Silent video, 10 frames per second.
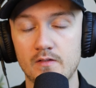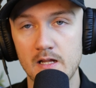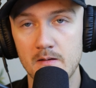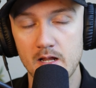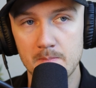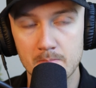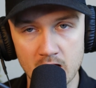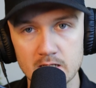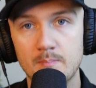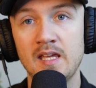in, in
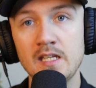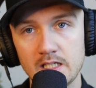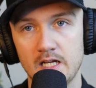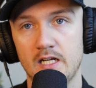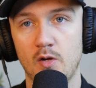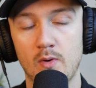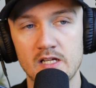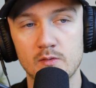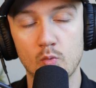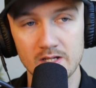my opinion,
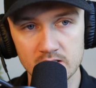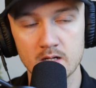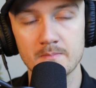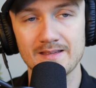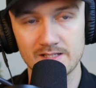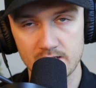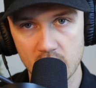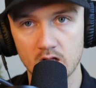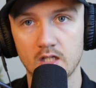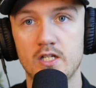anyways, wisdom is
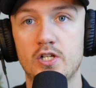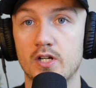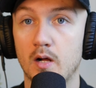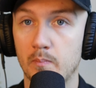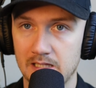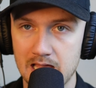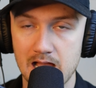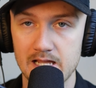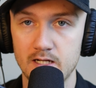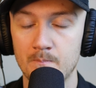knowledge
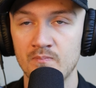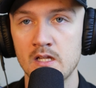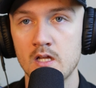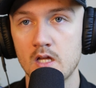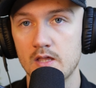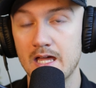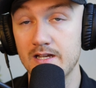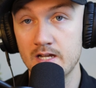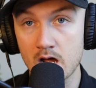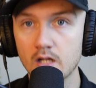applied. That
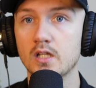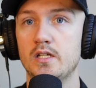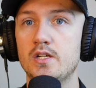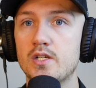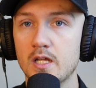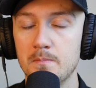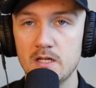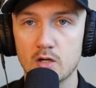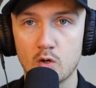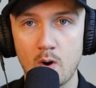knowledge can
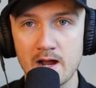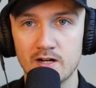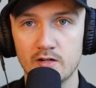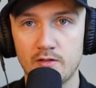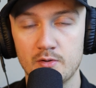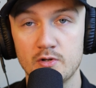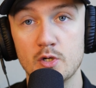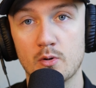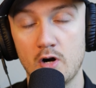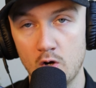be acquired through
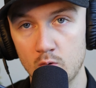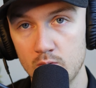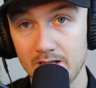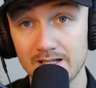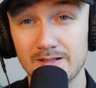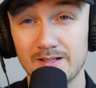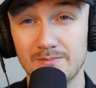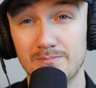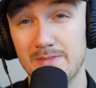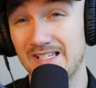your own
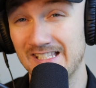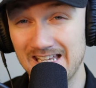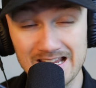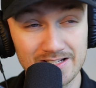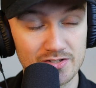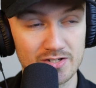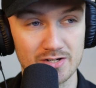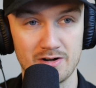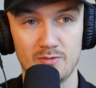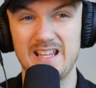mistakes,
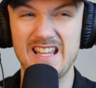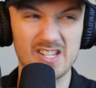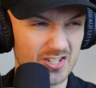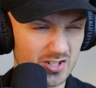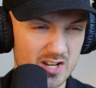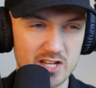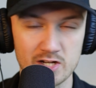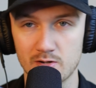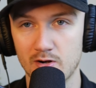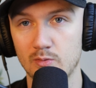your own history,
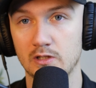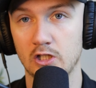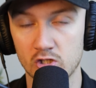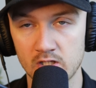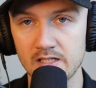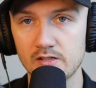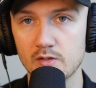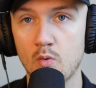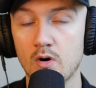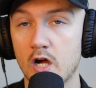your own learnings,
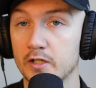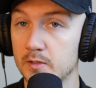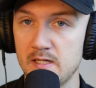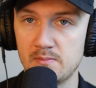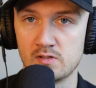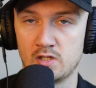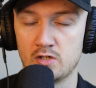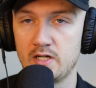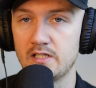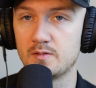or other people's
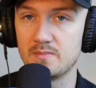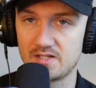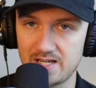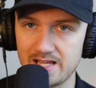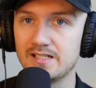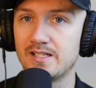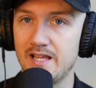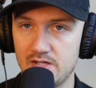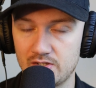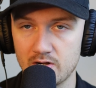learnings, mistakes,
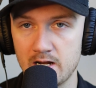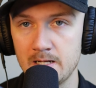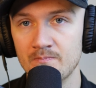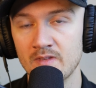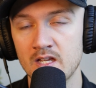history.